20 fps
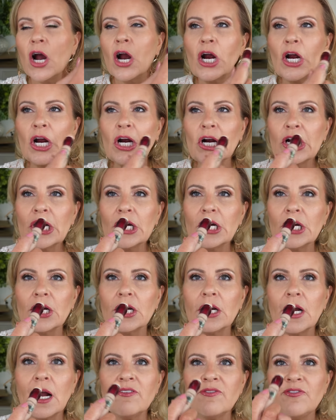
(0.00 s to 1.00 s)

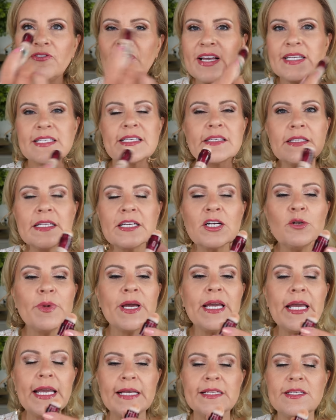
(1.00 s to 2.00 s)
her face a little
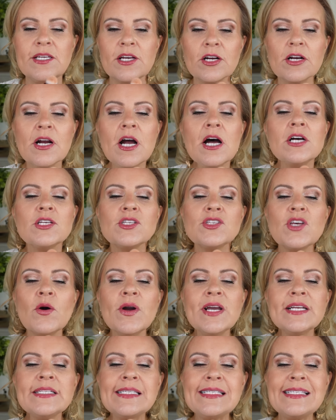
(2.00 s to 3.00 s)
bit easier. So
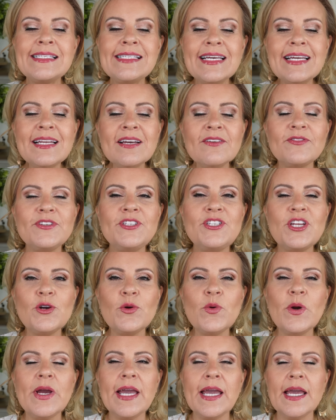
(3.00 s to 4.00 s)
instead of
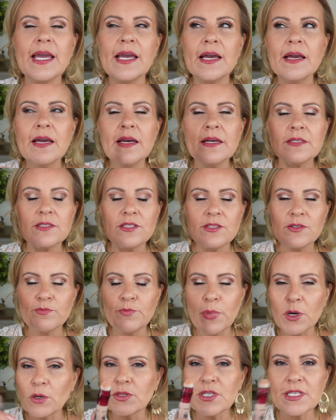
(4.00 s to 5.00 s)
doing
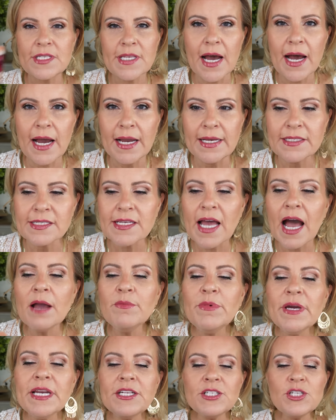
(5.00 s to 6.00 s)
both sides.
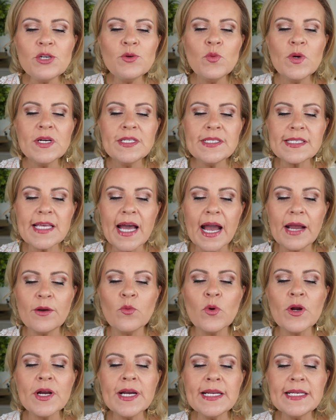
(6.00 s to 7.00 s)
I'm gonna do one side.
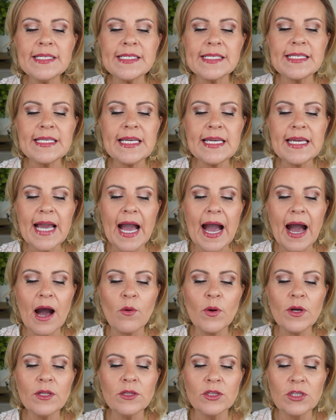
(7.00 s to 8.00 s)
We're gonna see
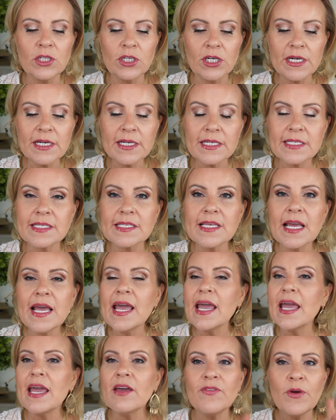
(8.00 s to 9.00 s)
how it looks,
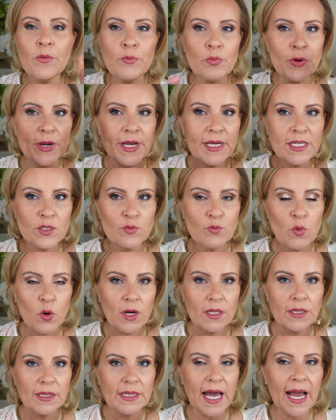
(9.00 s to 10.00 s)
if it brings
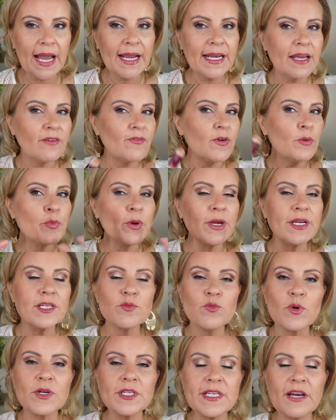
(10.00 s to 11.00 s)
more light, if it
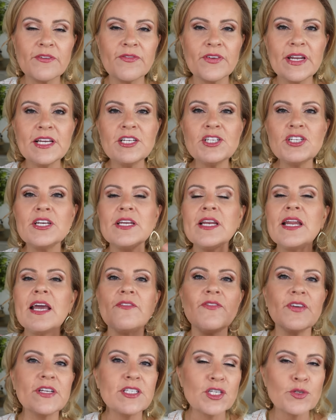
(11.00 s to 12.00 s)
brings more definition,
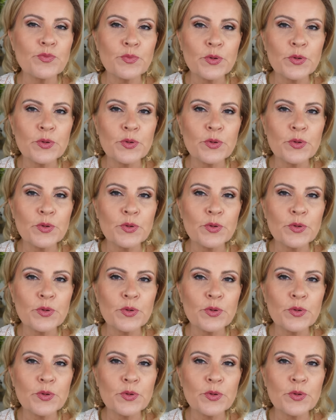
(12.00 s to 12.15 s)
if it's